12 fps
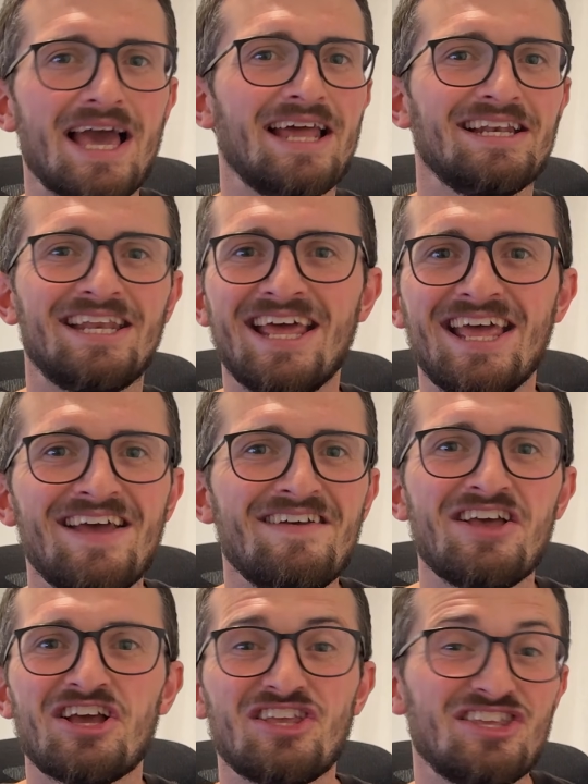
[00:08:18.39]
And,
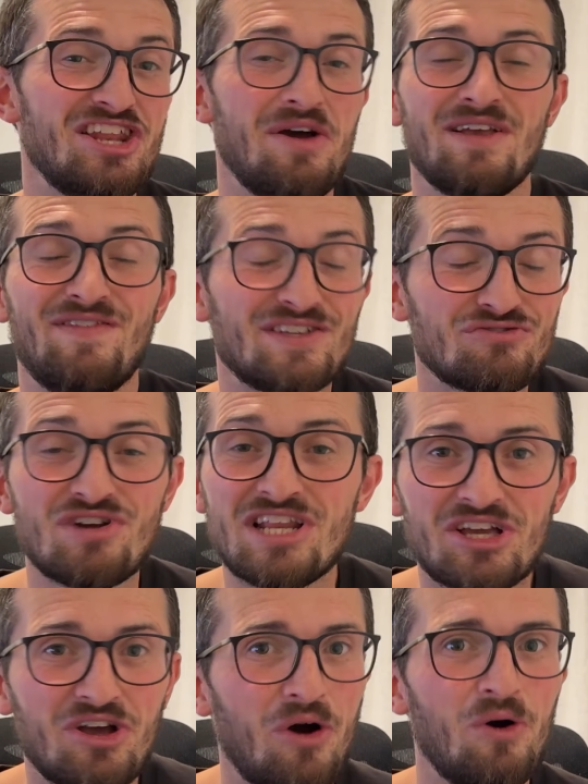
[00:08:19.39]
you know, if it's
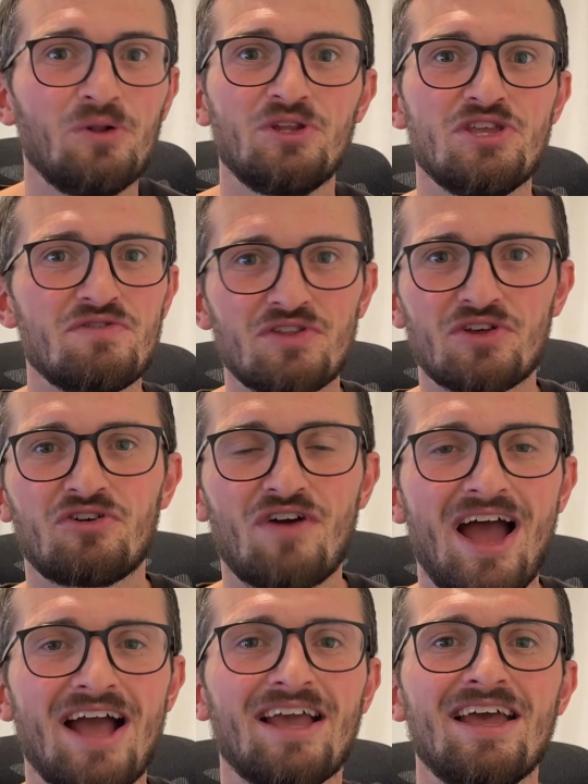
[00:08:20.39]
really cold and you're at the
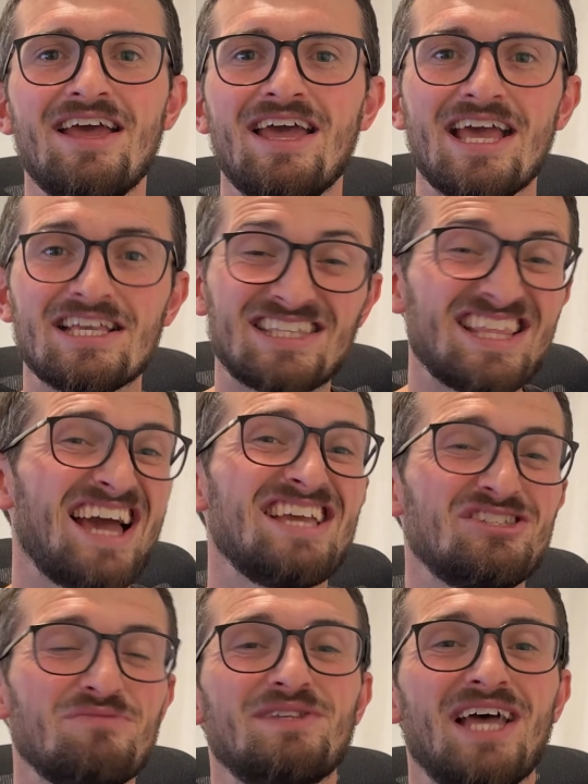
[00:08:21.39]
crag, it's
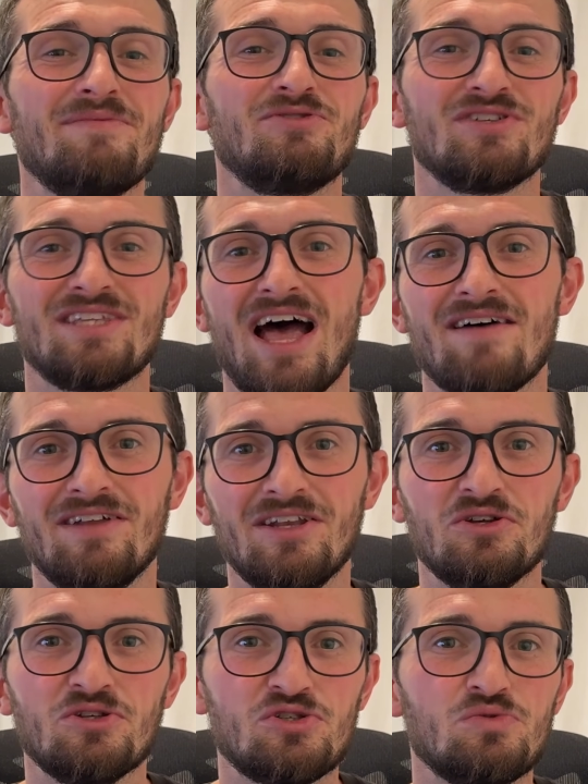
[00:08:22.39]
nice sometimes just to have a
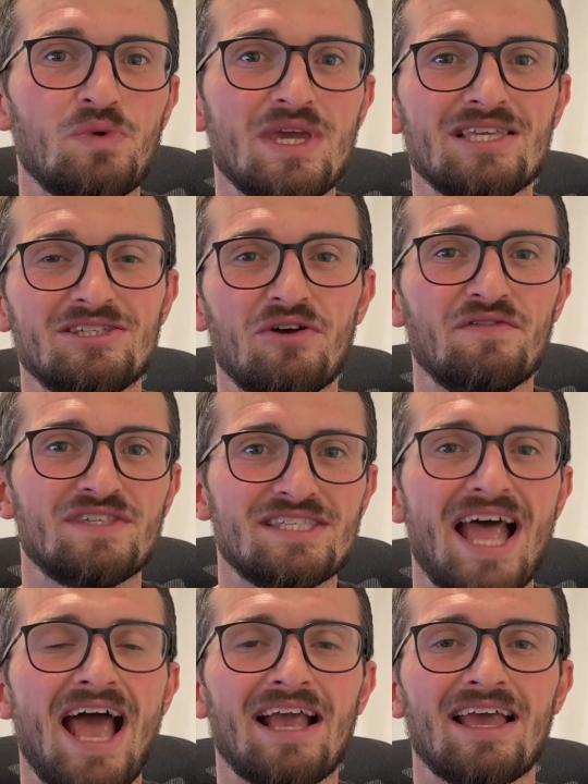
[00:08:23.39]
little sweet sort of
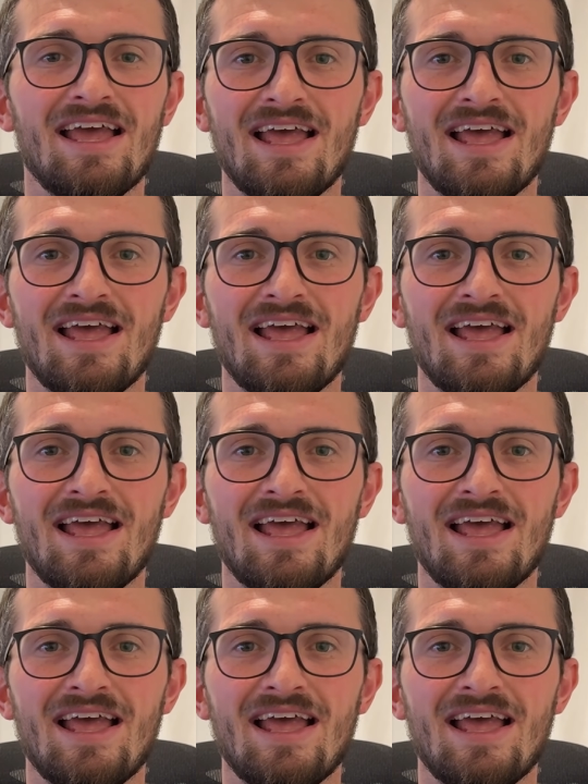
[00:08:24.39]
snack.